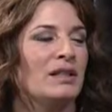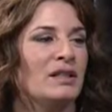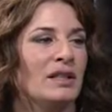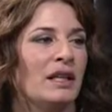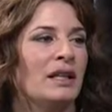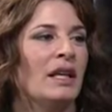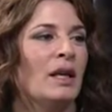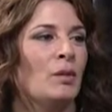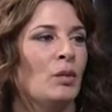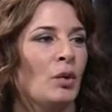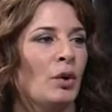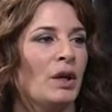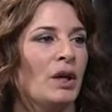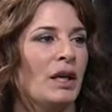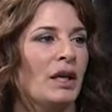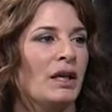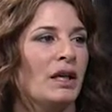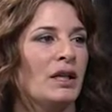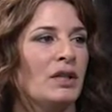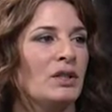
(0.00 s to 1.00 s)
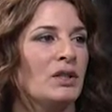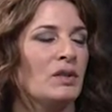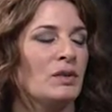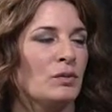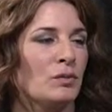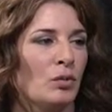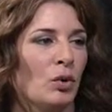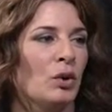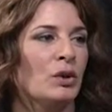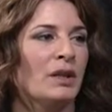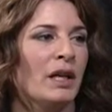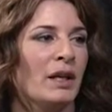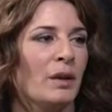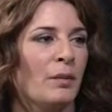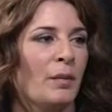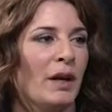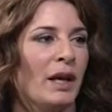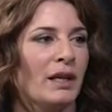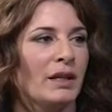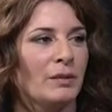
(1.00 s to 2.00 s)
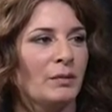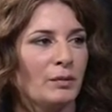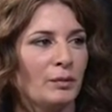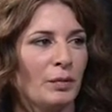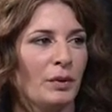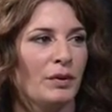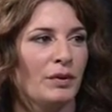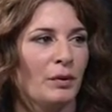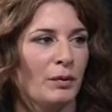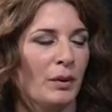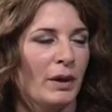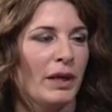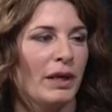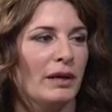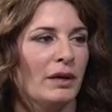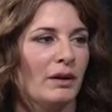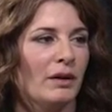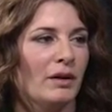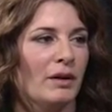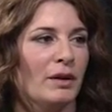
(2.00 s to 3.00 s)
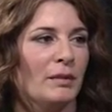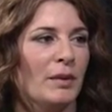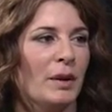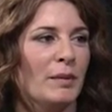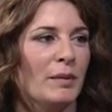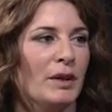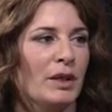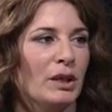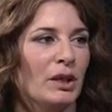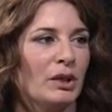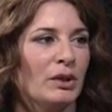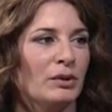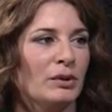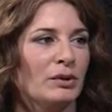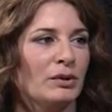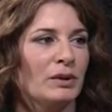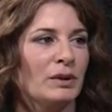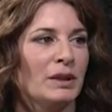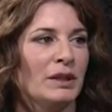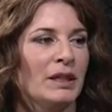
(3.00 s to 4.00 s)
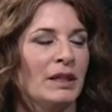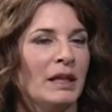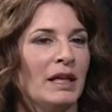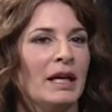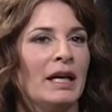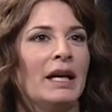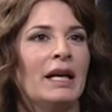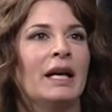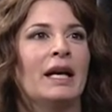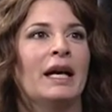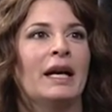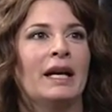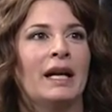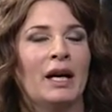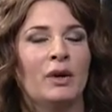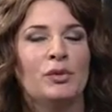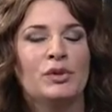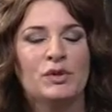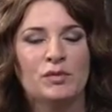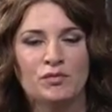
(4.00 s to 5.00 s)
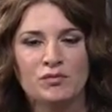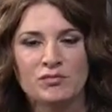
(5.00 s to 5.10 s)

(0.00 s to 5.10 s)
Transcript: a Sunday morning, he just rolled out of bed and put the ring on my pillow and I was